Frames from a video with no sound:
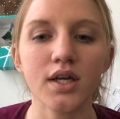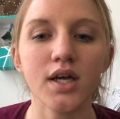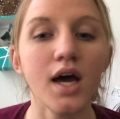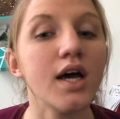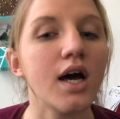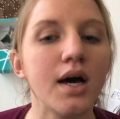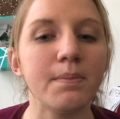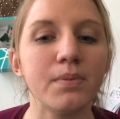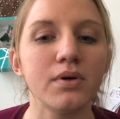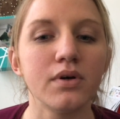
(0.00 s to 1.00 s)
cut
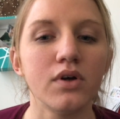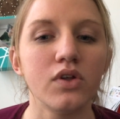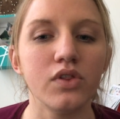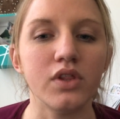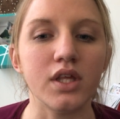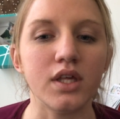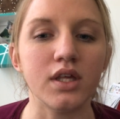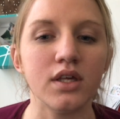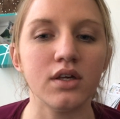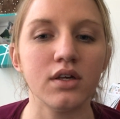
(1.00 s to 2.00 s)
up
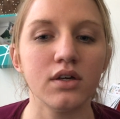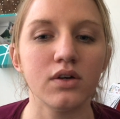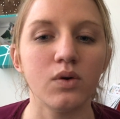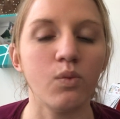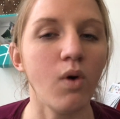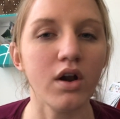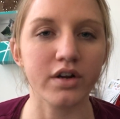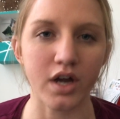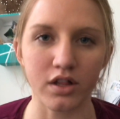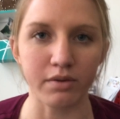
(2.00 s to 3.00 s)
the
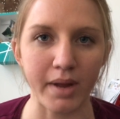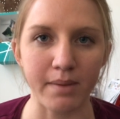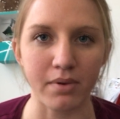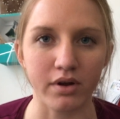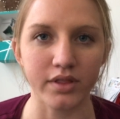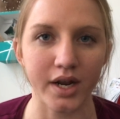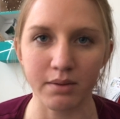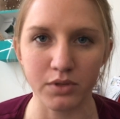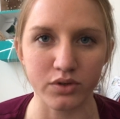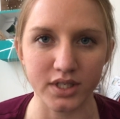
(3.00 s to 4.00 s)
watercolor paper that
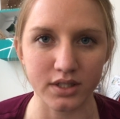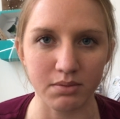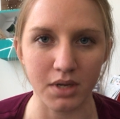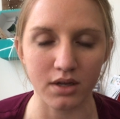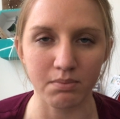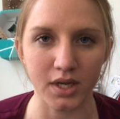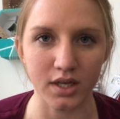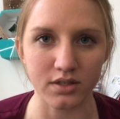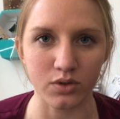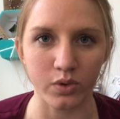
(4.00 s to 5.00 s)
I'm using make my
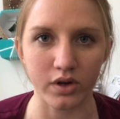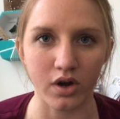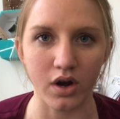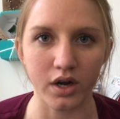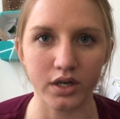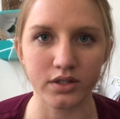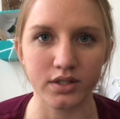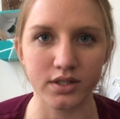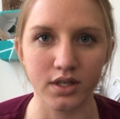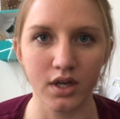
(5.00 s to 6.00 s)
escort
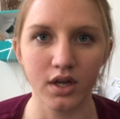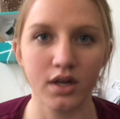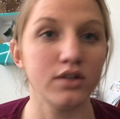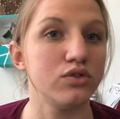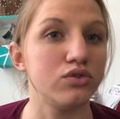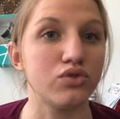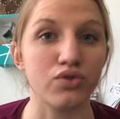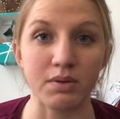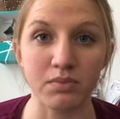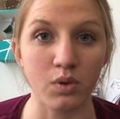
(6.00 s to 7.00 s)
cards,
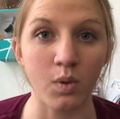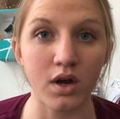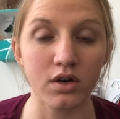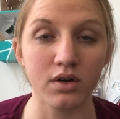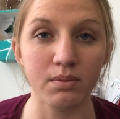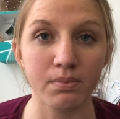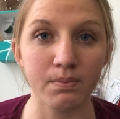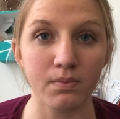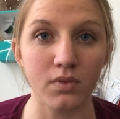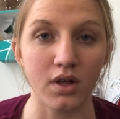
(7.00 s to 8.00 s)
drip the water
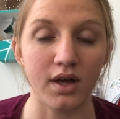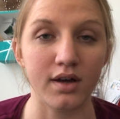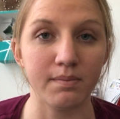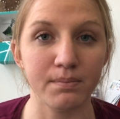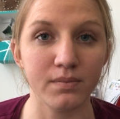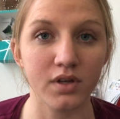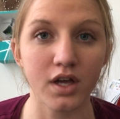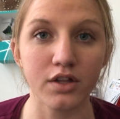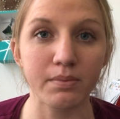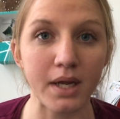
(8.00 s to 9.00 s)

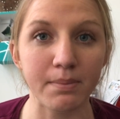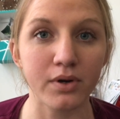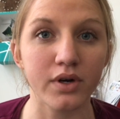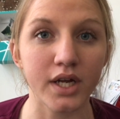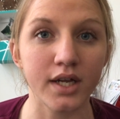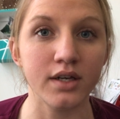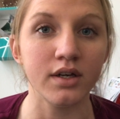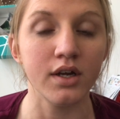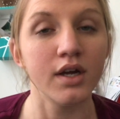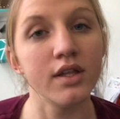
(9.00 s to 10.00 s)
color paper
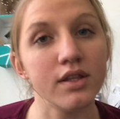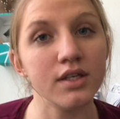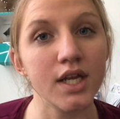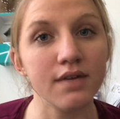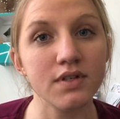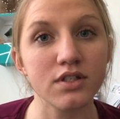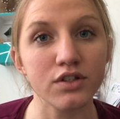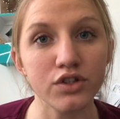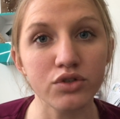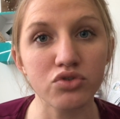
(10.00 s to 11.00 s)
in the navy
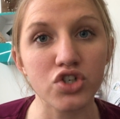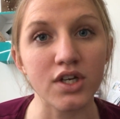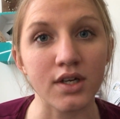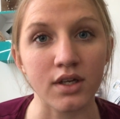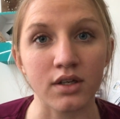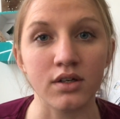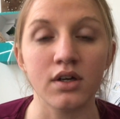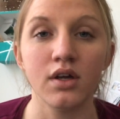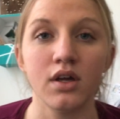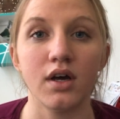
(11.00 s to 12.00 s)
solution,
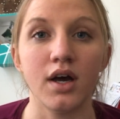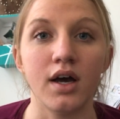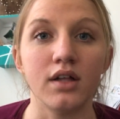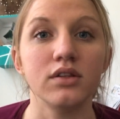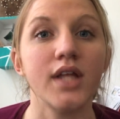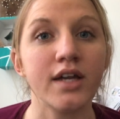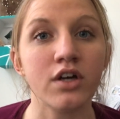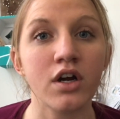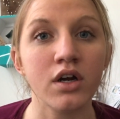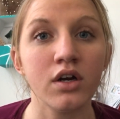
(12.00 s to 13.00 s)

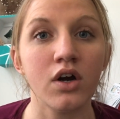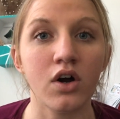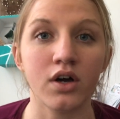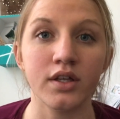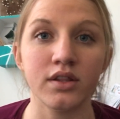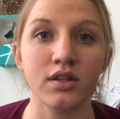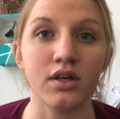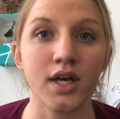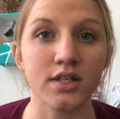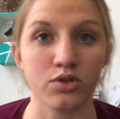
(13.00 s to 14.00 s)
letter on
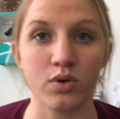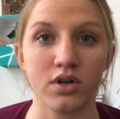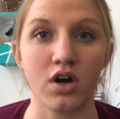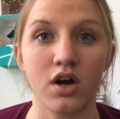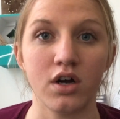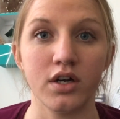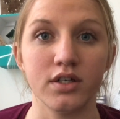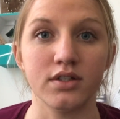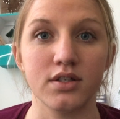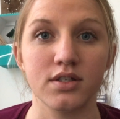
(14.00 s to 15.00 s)
the escort
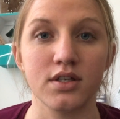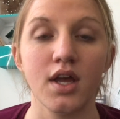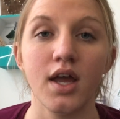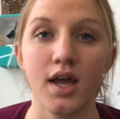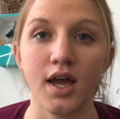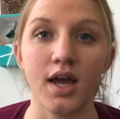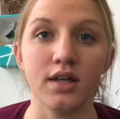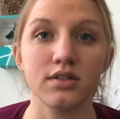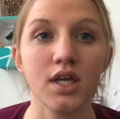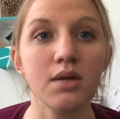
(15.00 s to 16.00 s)
cards,
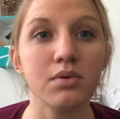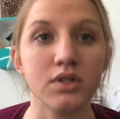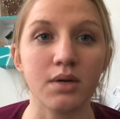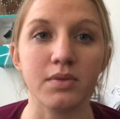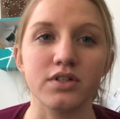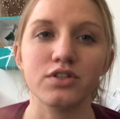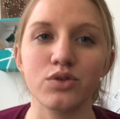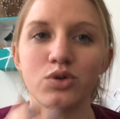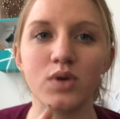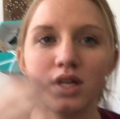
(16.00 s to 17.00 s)
add table numbers. So
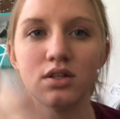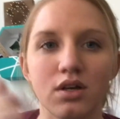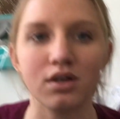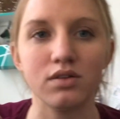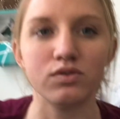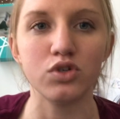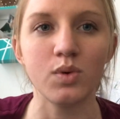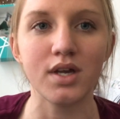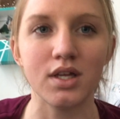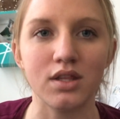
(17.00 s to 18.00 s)
you can
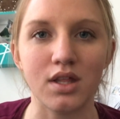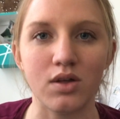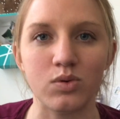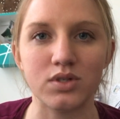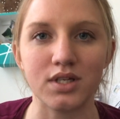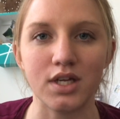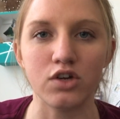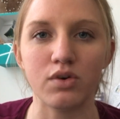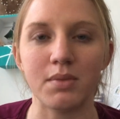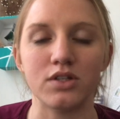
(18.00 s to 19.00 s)
do it in those
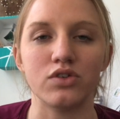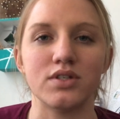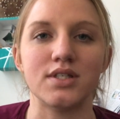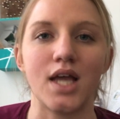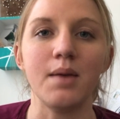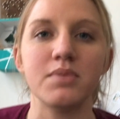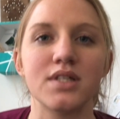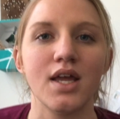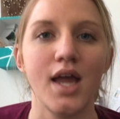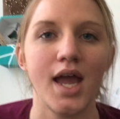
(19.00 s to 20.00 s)
incremental
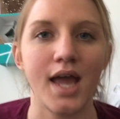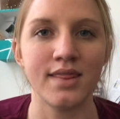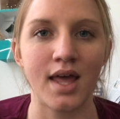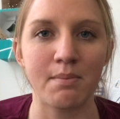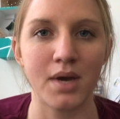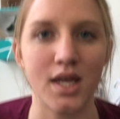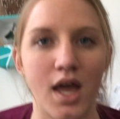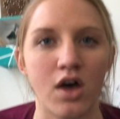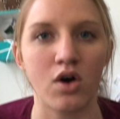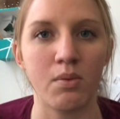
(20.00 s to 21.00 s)
steps, and that might
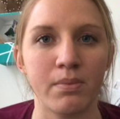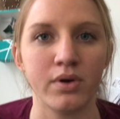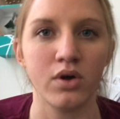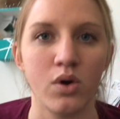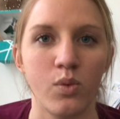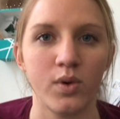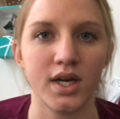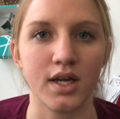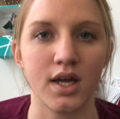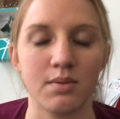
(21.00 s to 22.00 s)
help
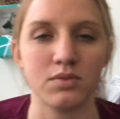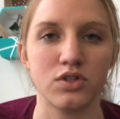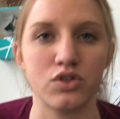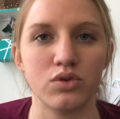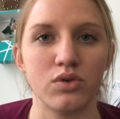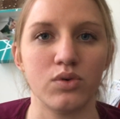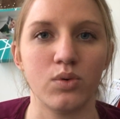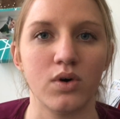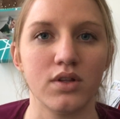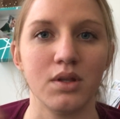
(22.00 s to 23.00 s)
when it comes
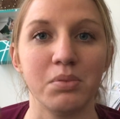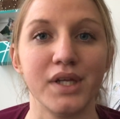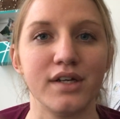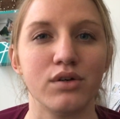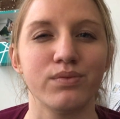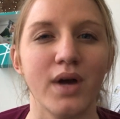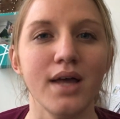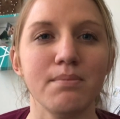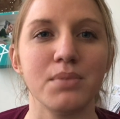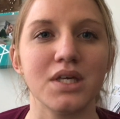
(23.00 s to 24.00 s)
to the planner
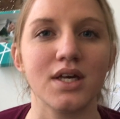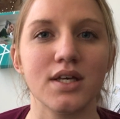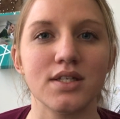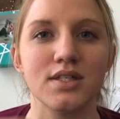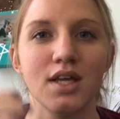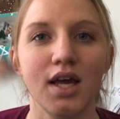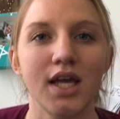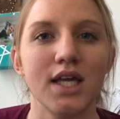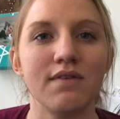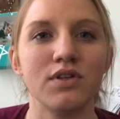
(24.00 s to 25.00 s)
rut, because
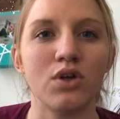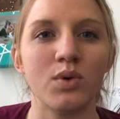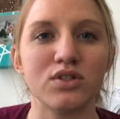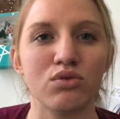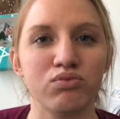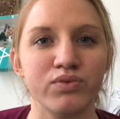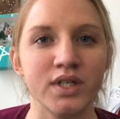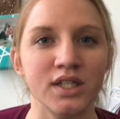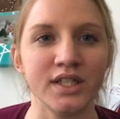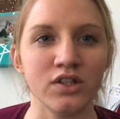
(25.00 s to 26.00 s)
even though it's a
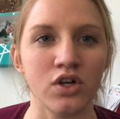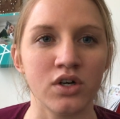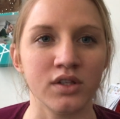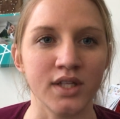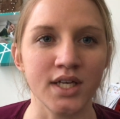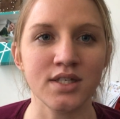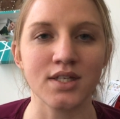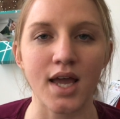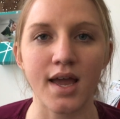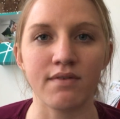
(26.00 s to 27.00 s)
really long
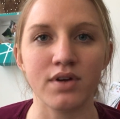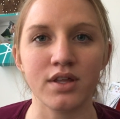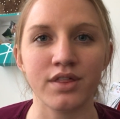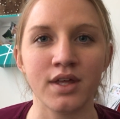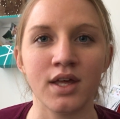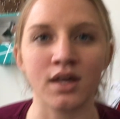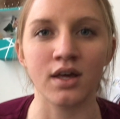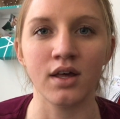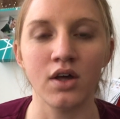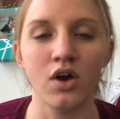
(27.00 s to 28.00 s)
list,
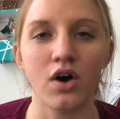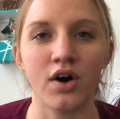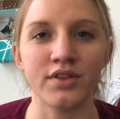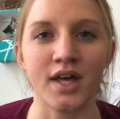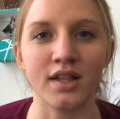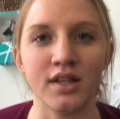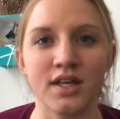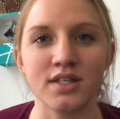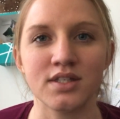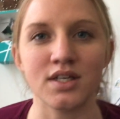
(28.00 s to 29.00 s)
everything on that
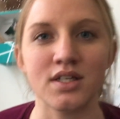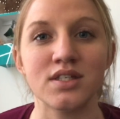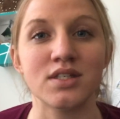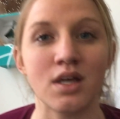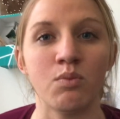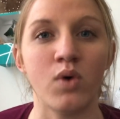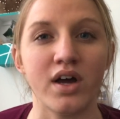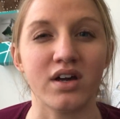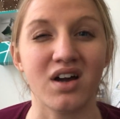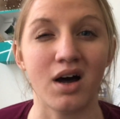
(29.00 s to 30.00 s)
list is
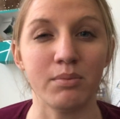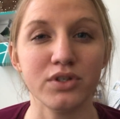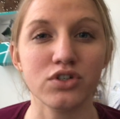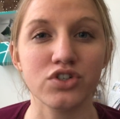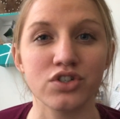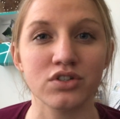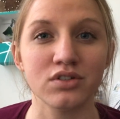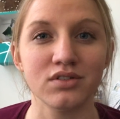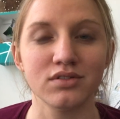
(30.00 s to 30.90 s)
somewhat accomplishable.